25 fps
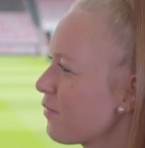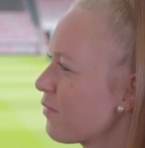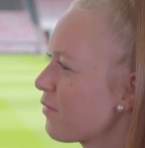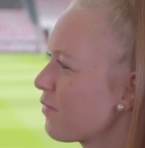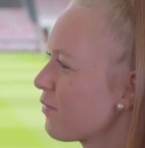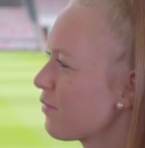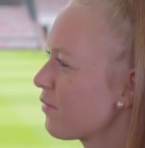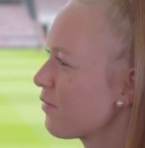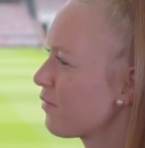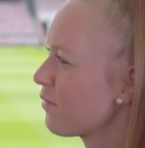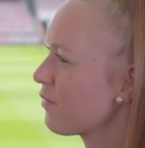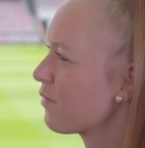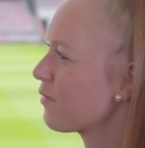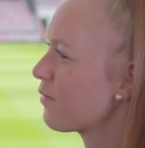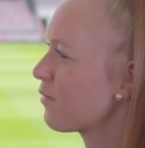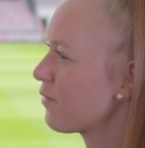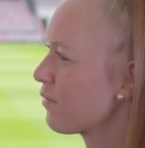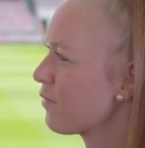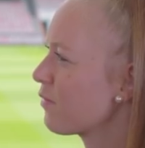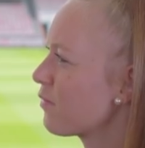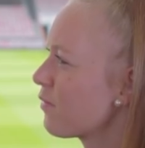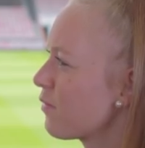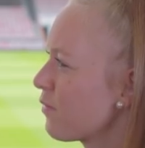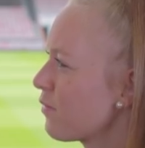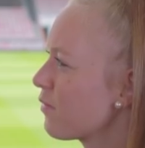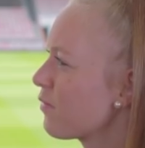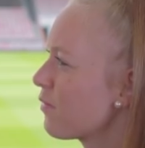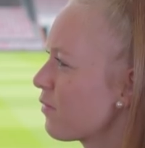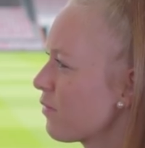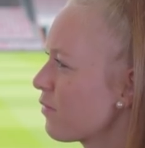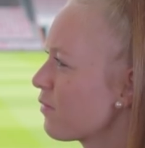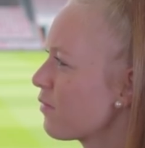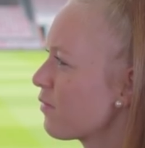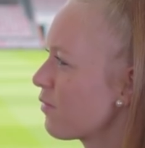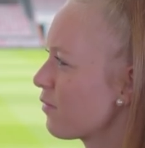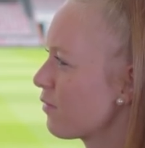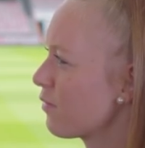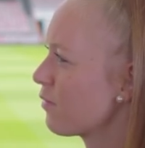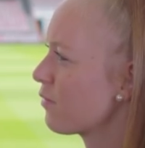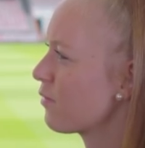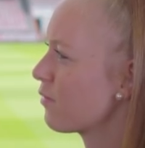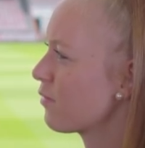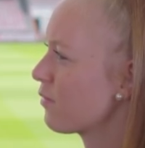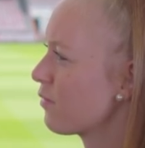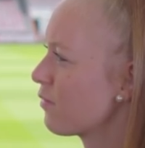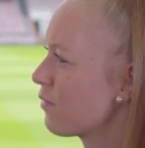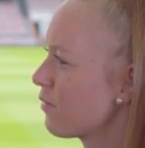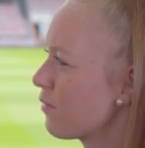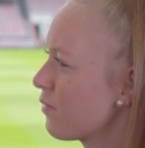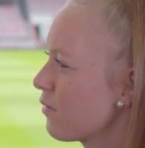
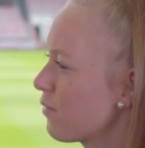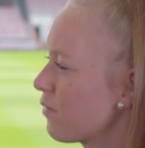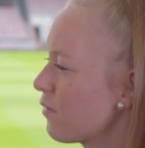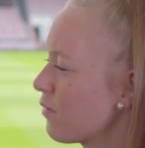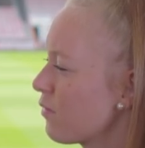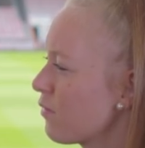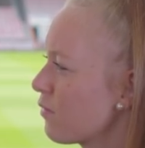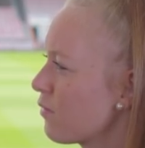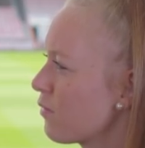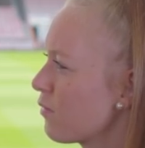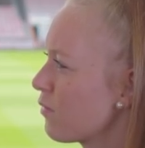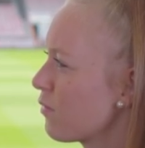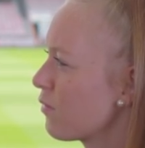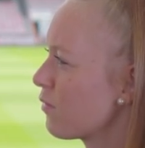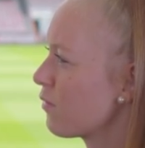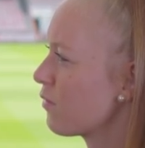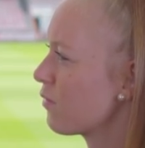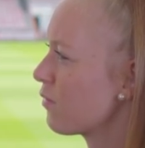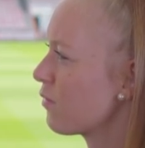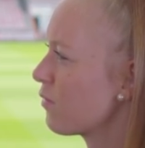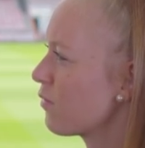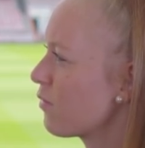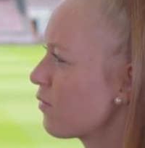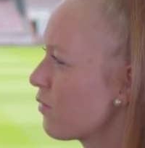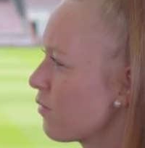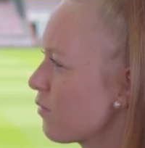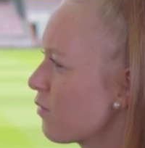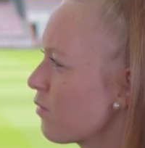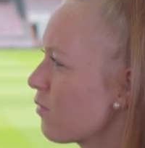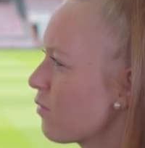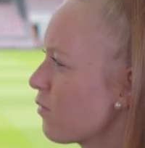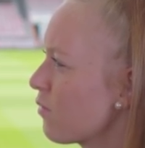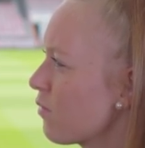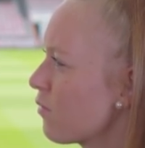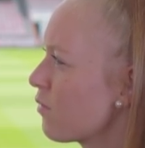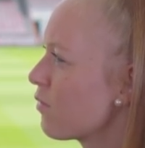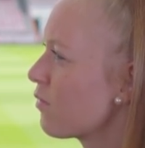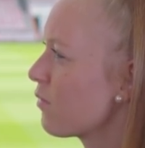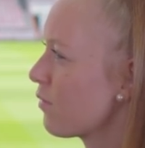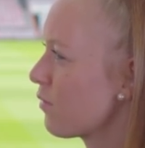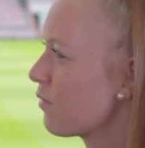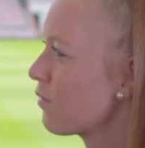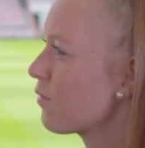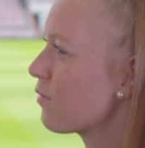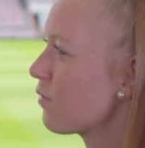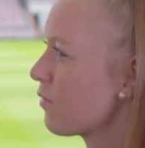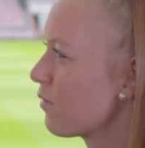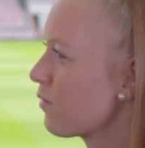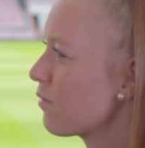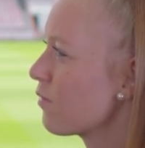
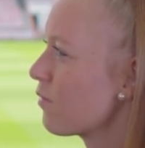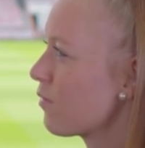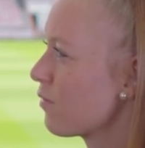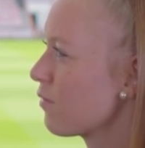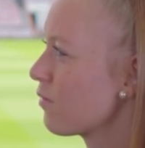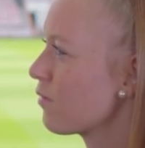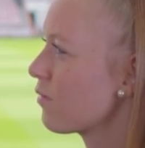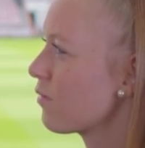(silent)